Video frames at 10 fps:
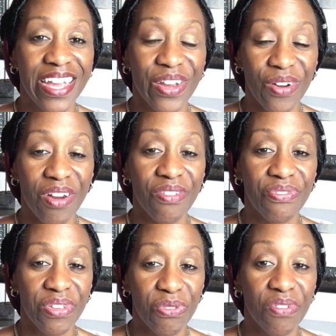Here are a
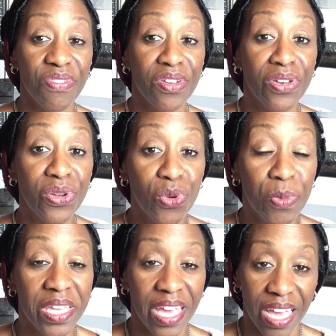few of the new
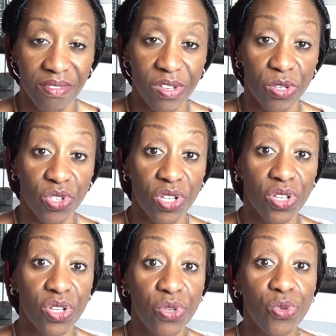behaviors
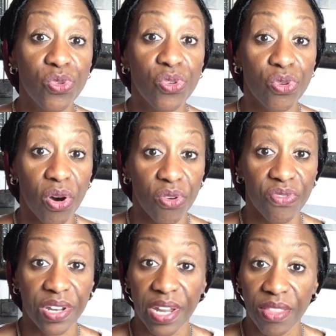due to
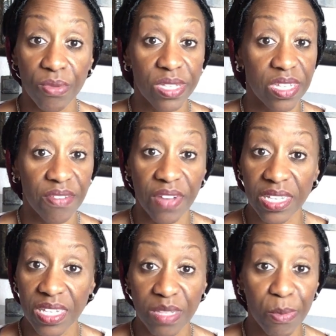COVID. Now, the stuff
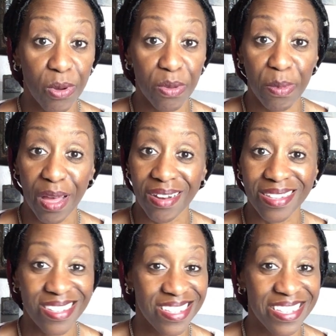I just spoke about
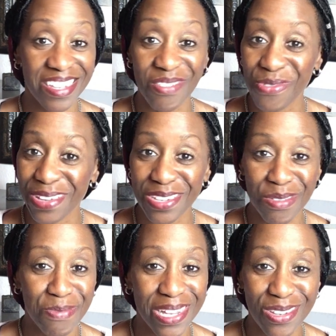is just stuff we
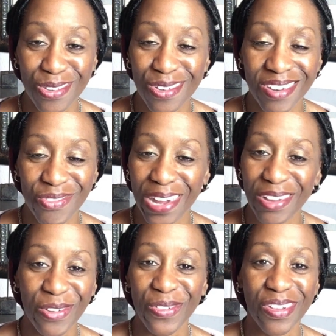should be doing
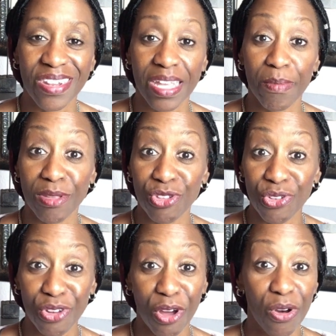regularly,
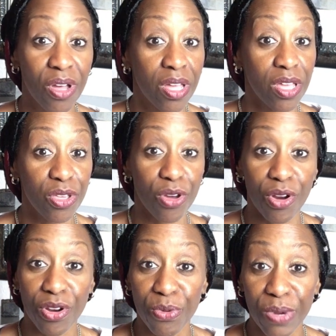but you know, you
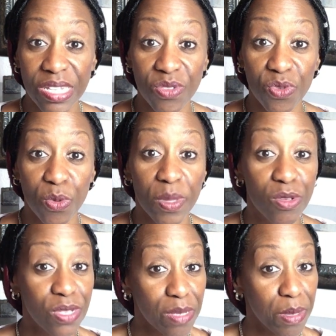go to the restroom
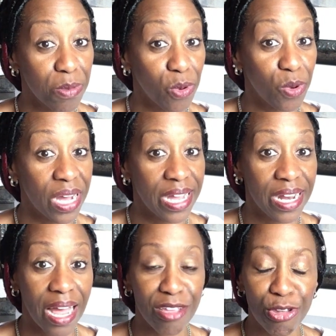and you see people
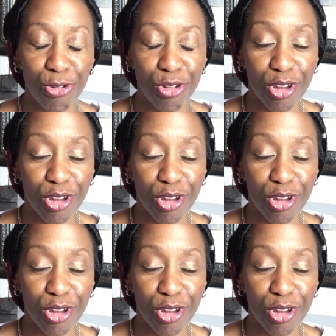walking out, you